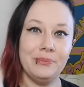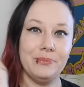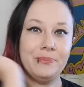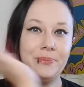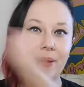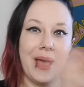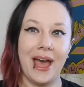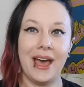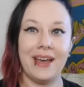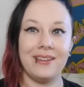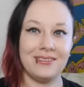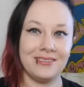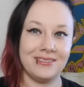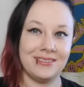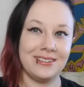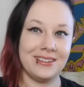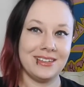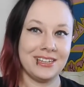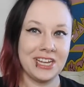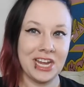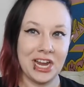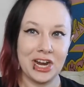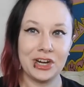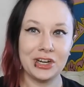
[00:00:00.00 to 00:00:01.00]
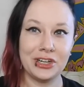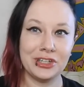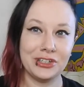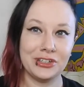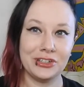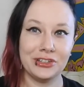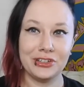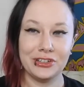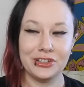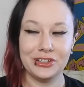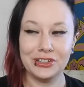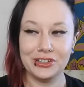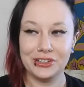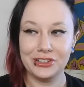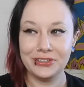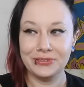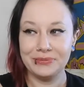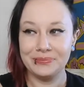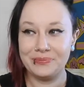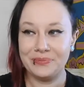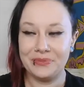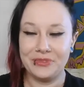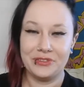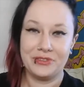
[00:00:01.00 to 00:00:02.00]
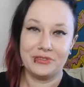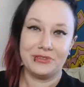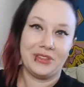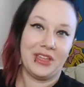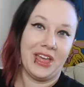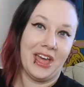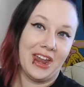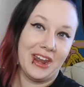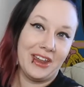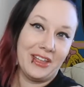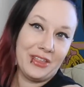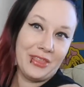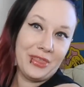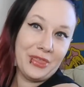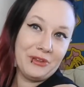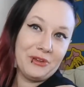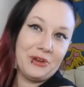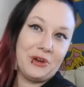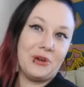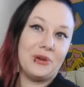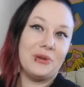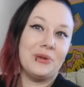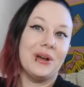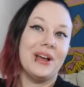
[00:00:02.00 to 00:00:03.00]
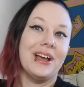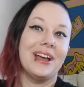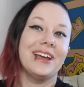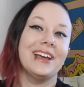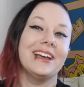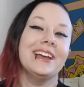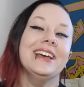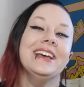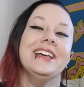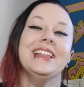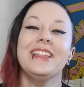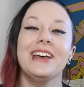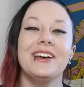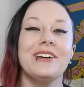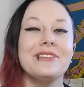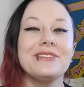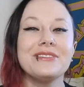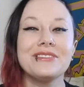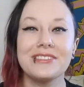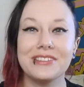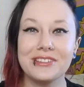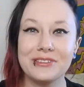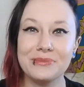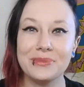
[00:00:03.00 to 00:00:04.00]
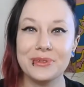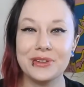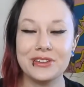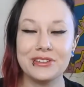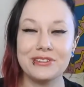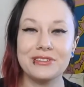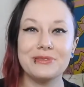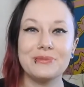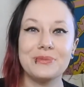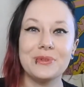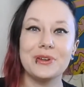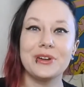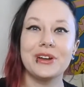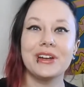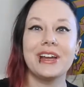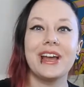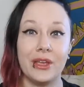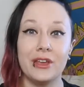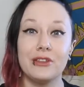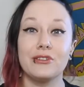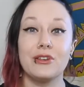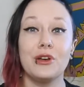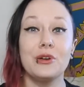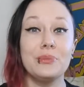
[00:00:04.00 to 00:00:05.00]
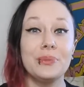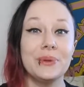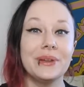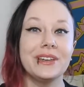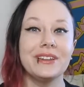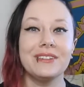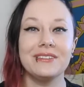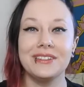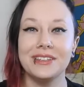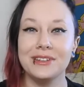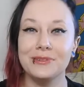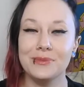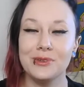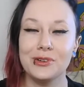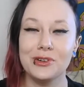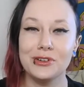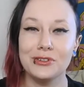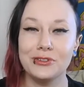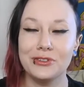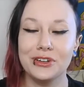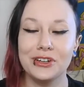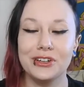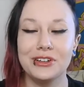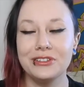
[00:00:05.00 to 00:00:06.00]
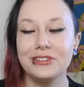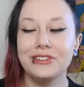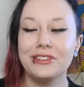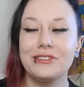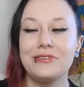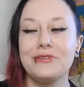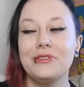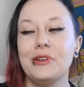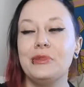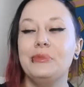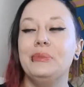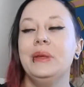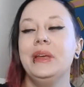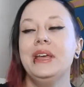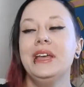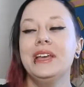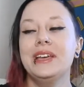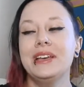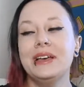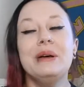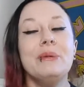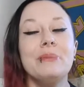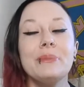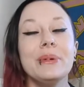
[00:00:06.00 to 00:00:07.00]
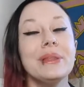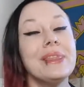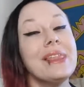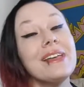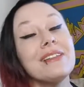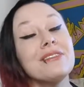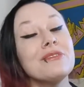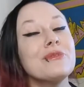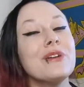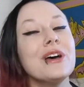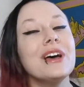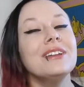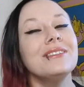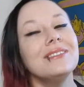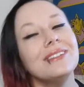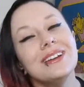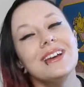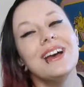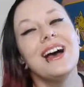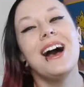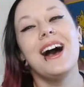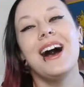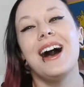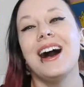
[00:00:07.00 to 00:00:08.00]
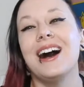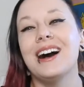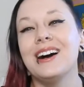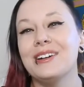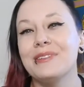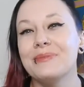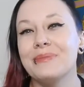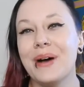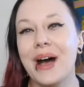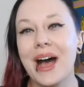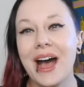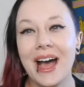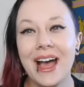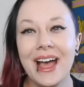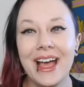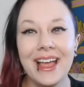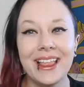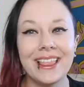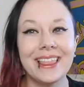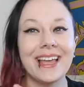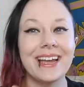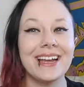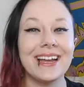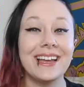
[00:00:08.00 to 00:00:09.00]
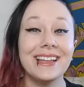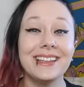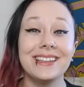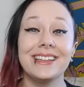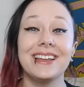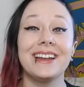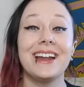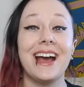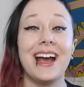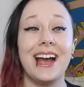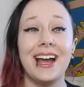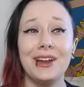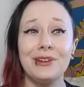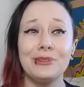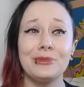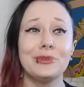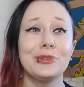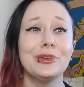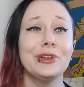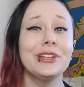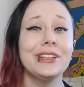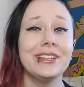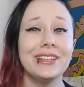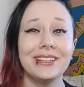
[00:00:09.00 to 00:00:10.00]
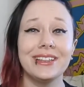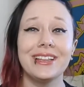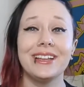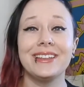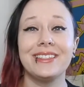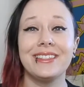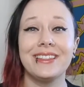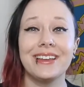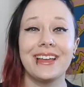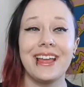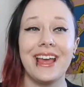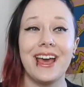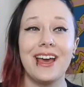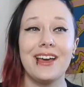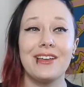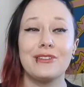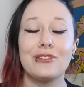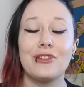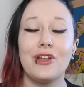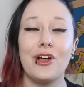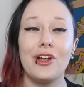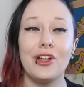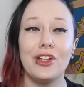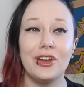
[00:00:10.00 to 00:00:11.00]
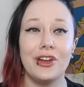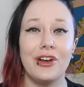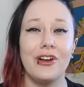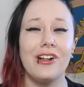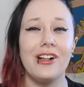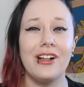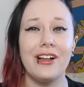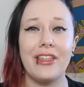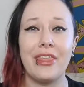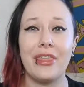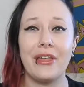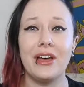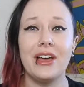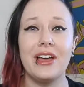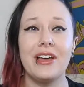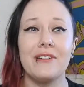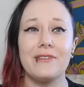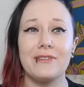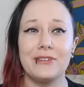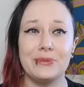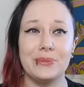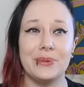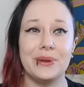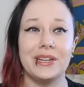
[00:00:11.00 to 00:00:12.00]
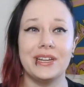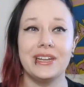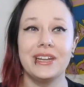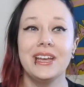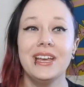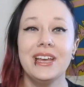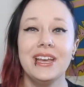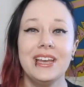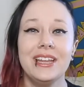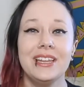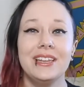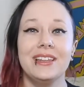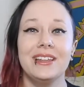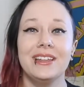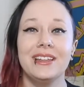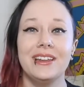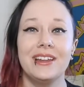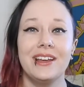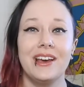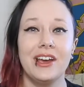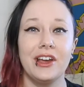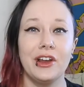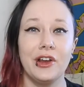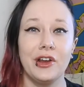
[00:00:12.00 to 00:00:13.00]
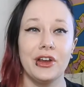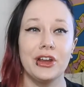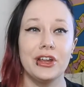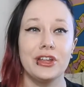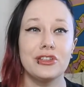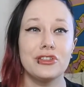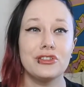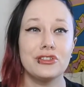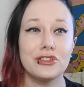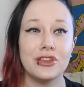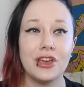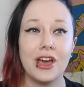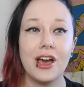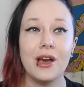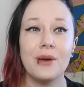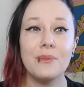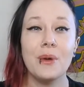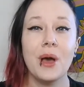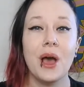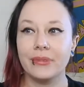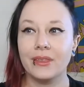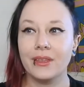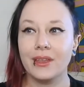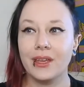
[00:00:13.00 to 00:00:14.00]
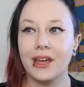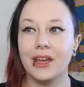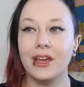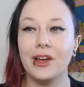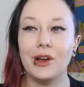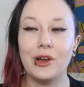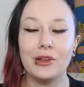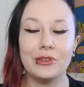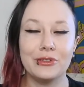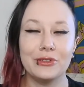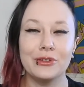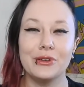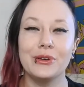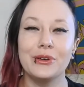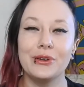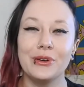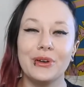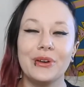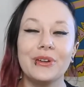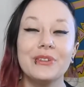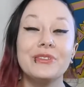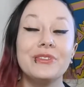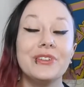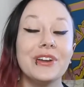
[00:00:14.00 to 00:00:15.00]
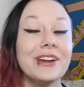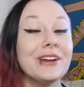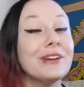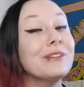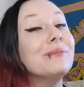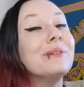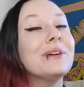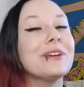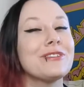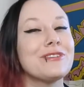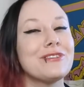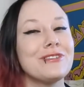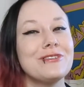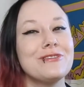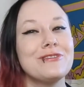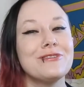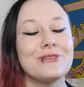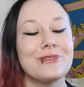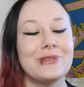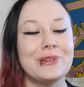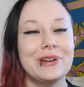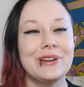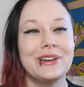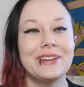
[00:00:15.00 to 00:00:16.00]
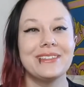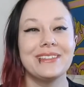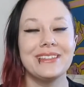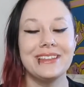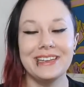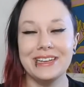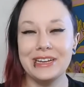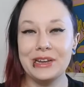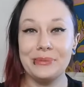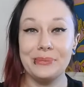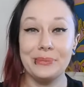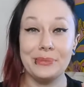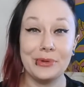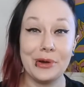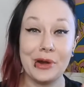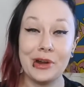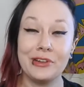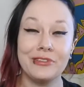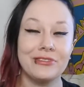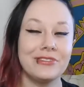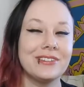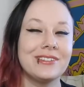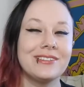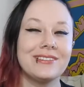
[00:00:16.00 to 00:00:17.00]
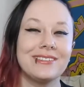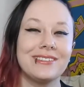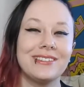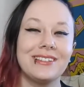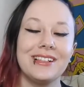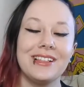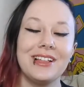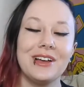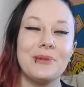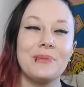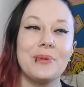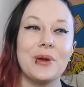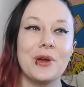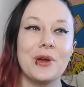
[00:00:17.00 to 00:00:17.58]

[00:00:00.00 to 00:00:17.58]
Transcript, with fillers: past character, kind of throwaway. That was a little bit disappointing. I was hoping to see more of her in this film, but that's fine. Like I said, I really liked the cast all in all. I thought everybody did a great job. I also very much enjoyed the Breakfast Club